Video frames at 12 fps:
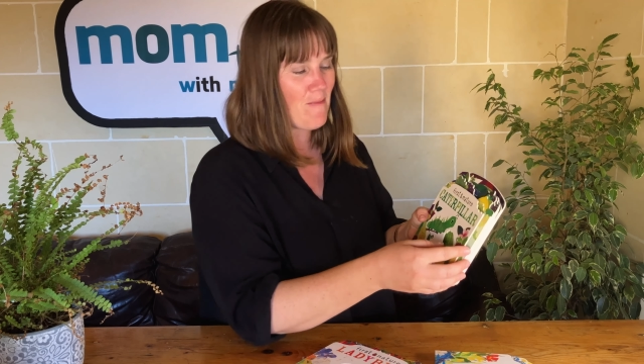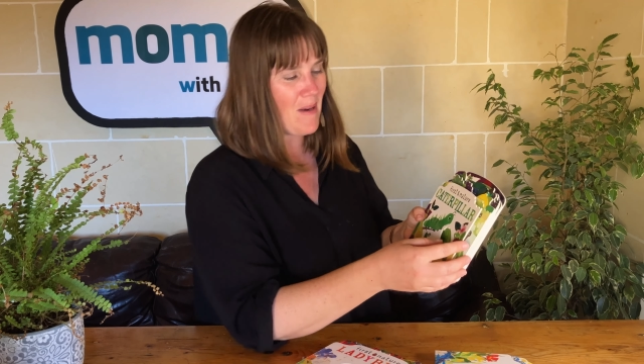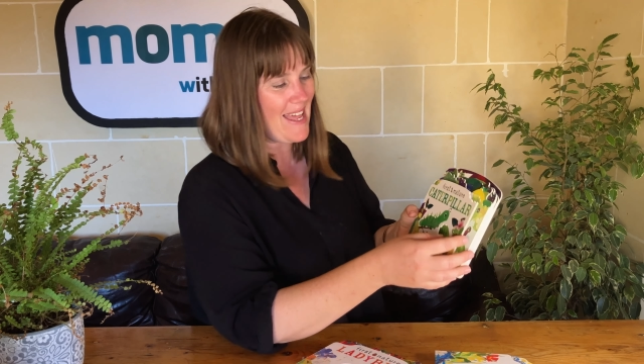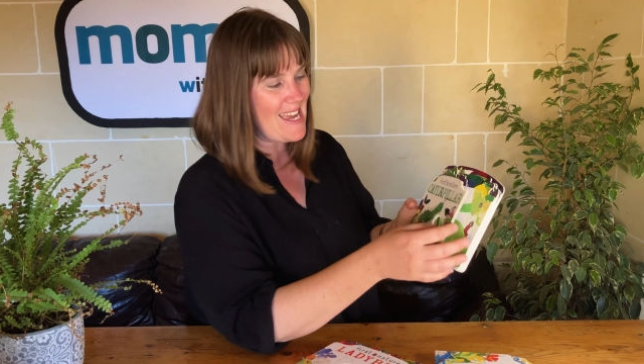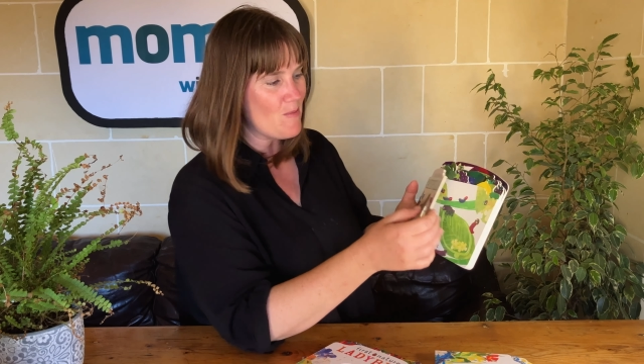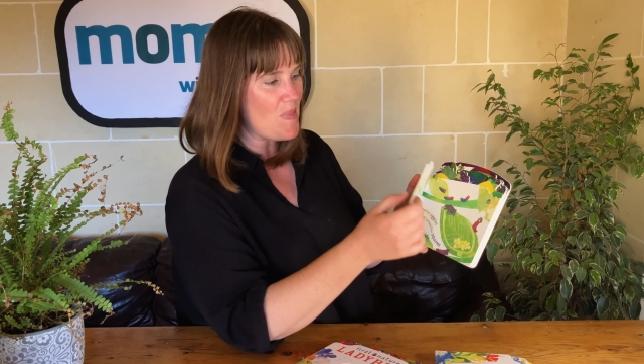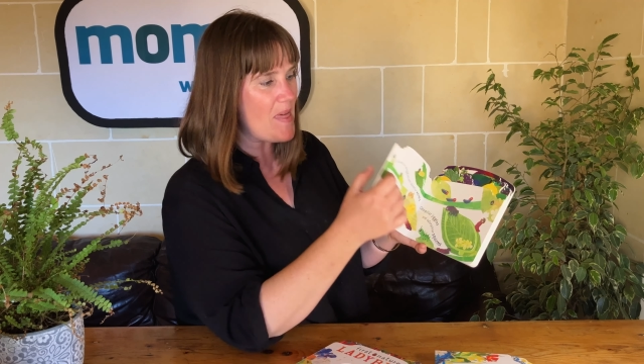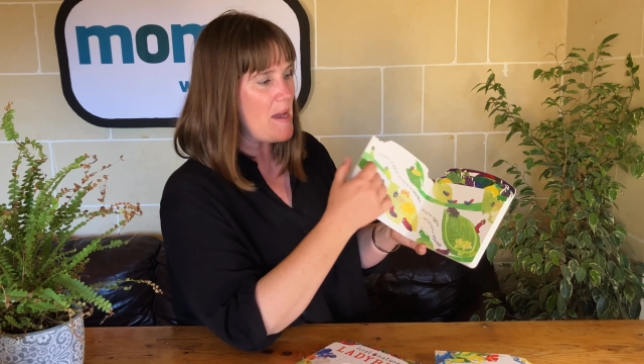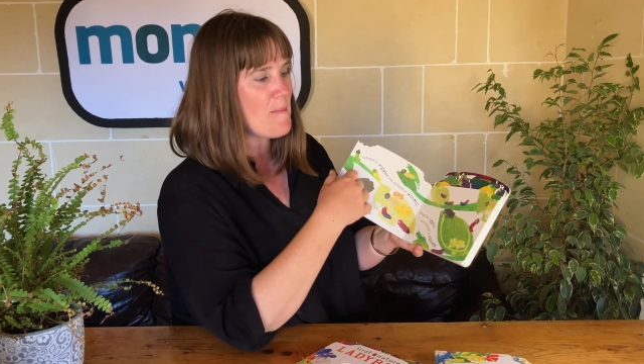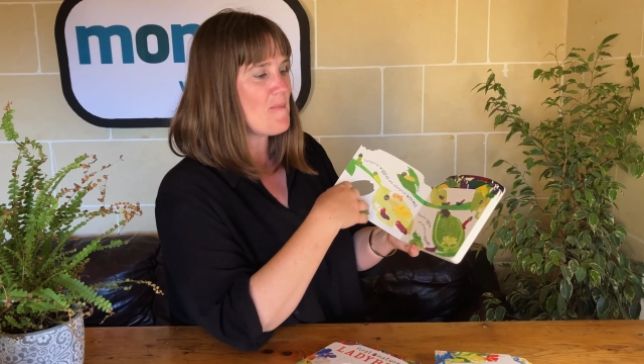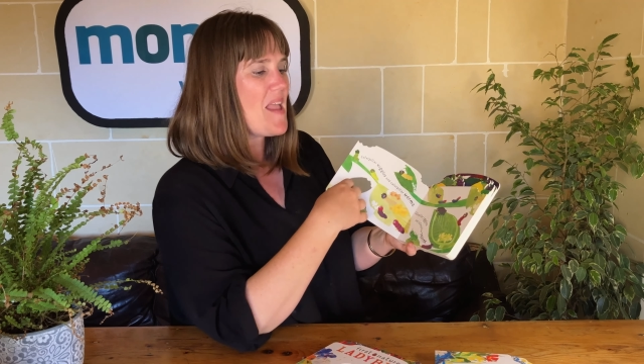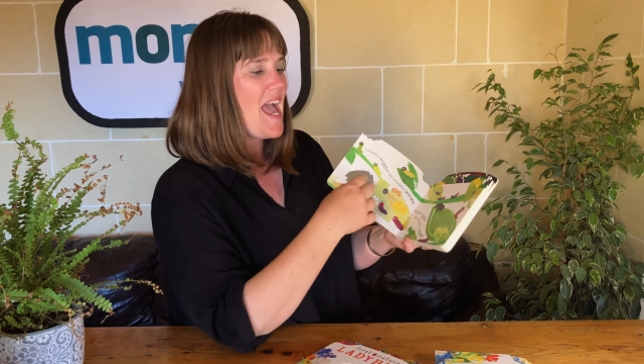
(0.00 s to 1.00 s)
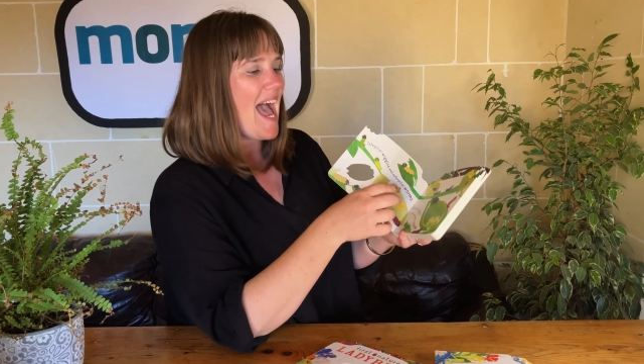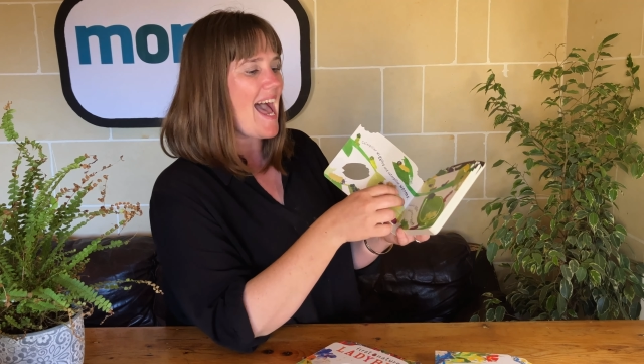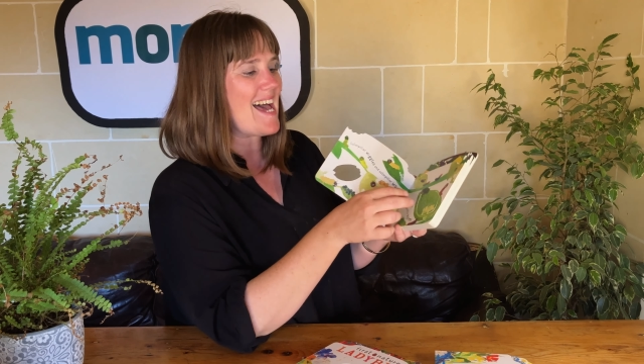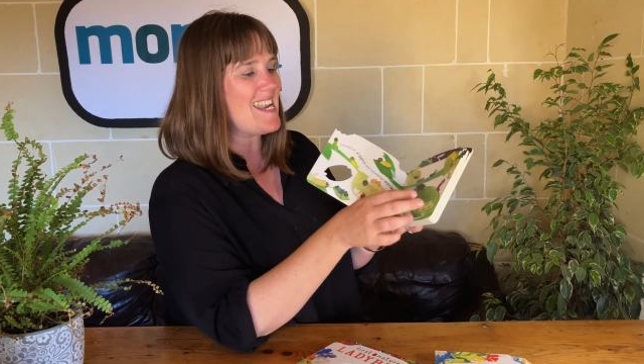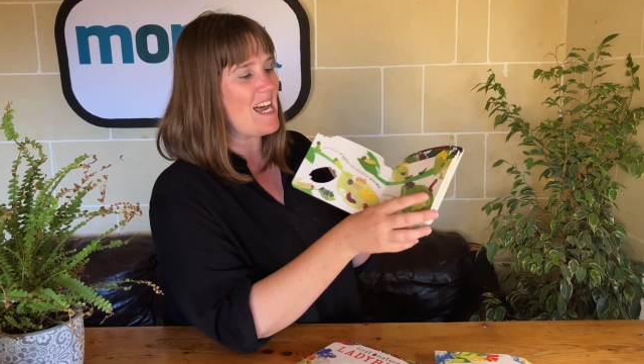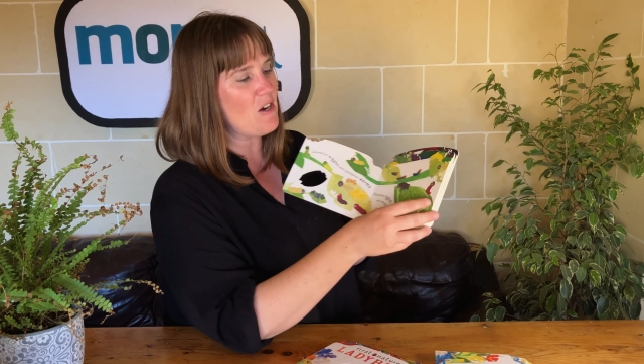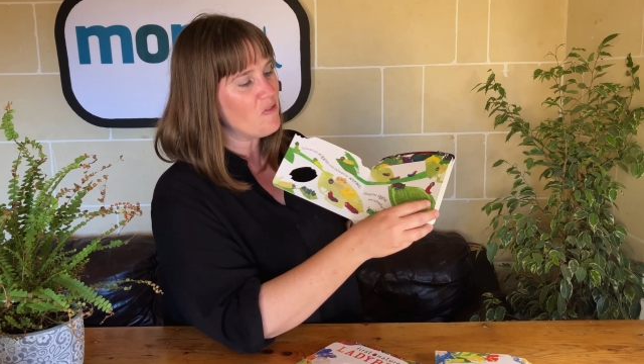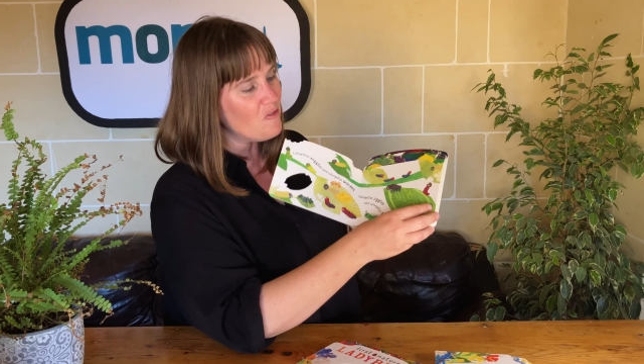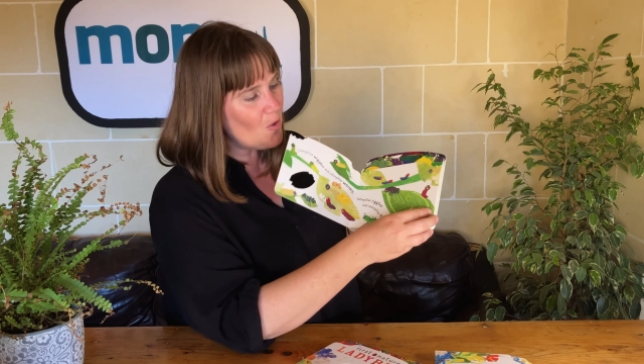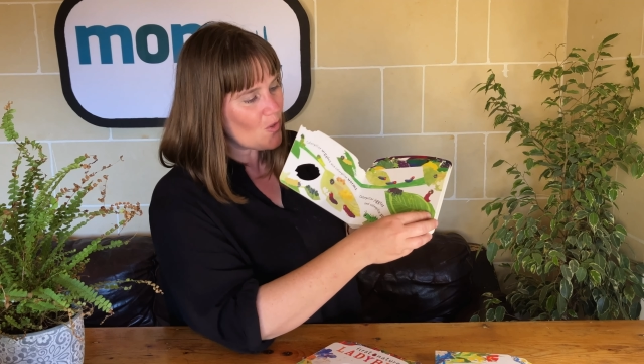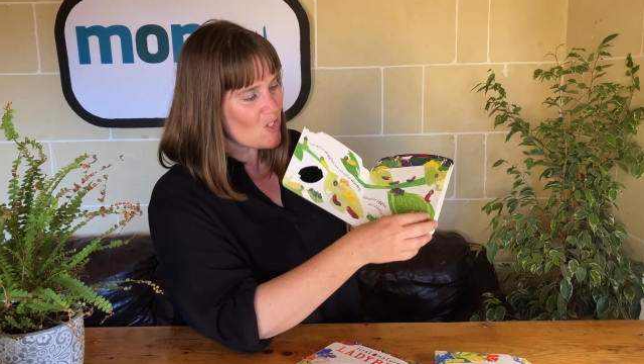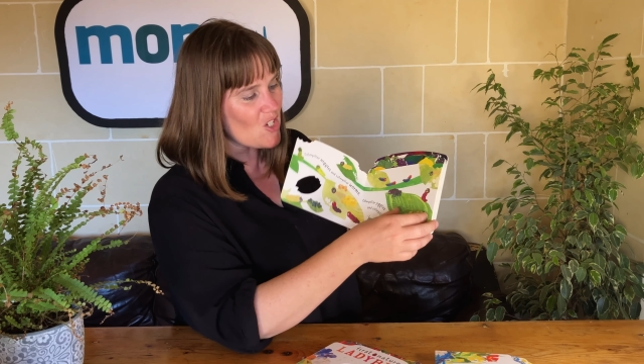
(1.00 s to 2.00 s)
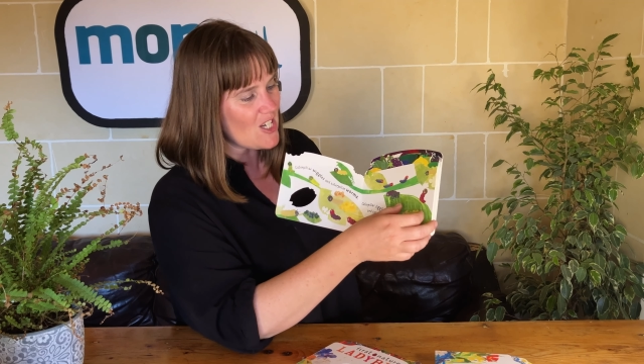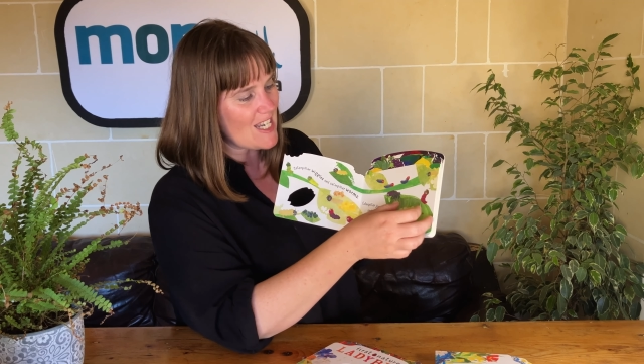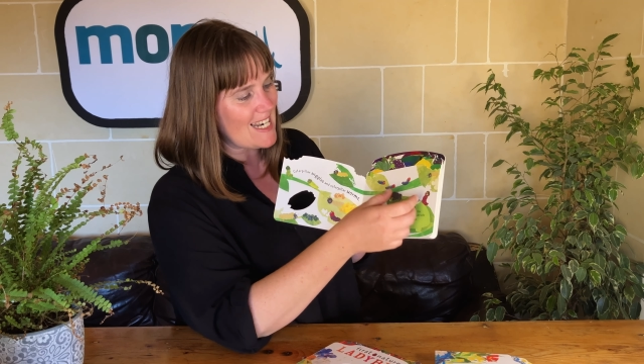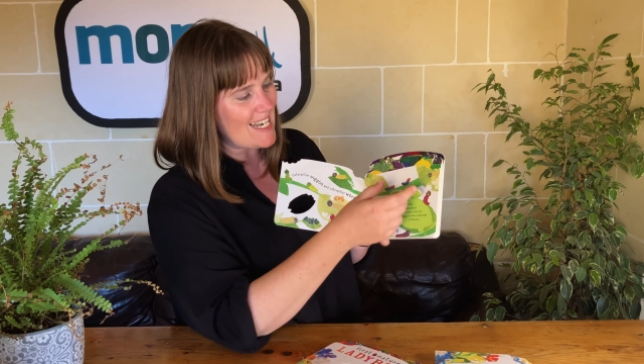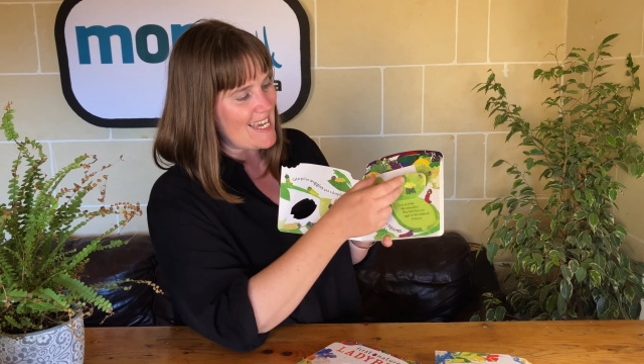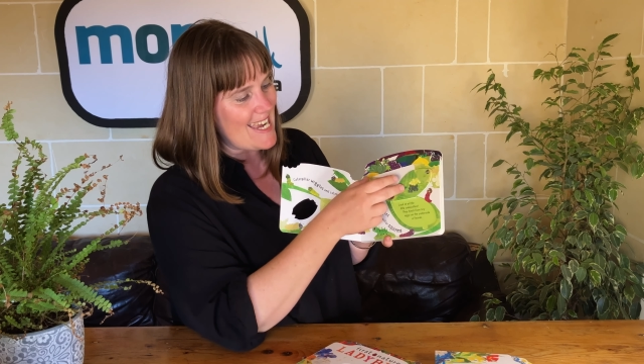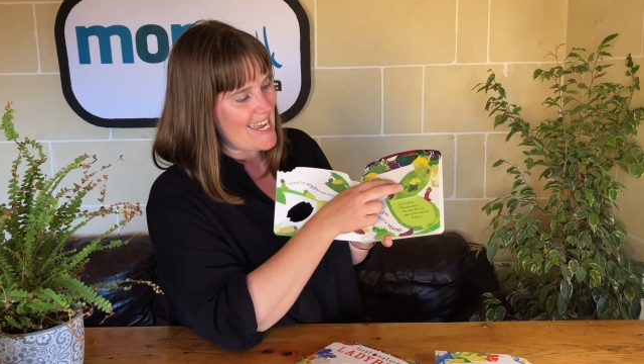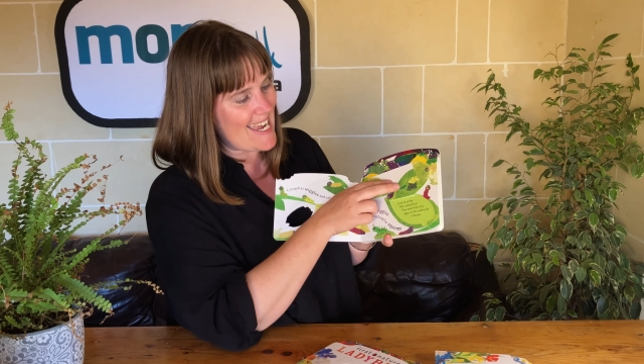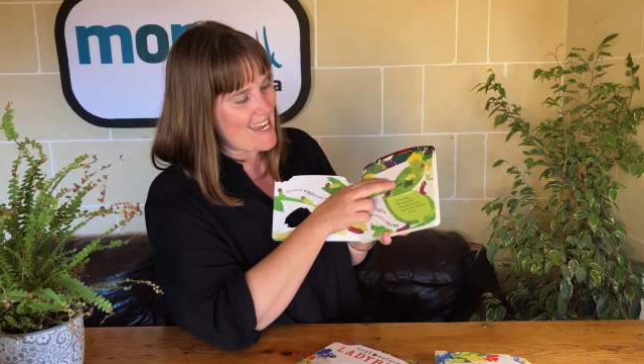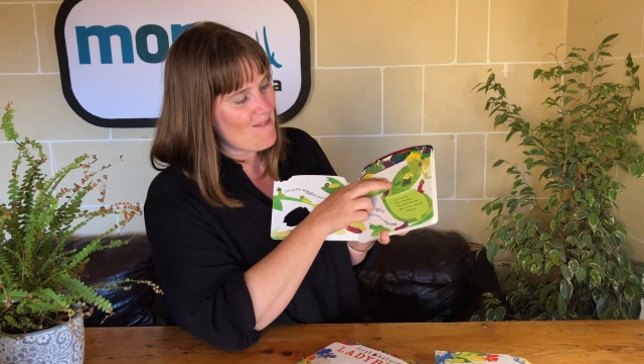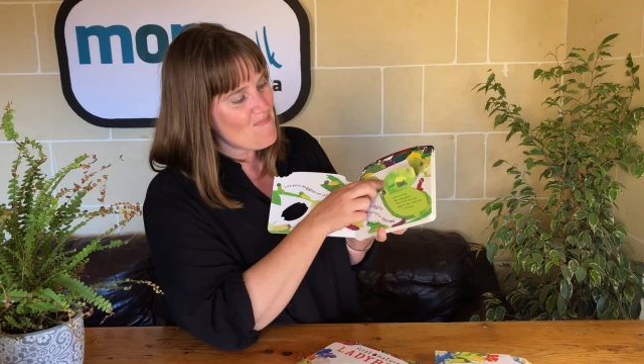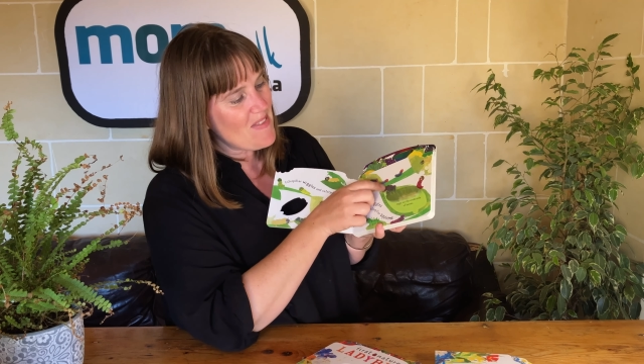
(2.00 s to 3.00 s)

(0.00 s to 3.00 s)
playing with them, and unfortunately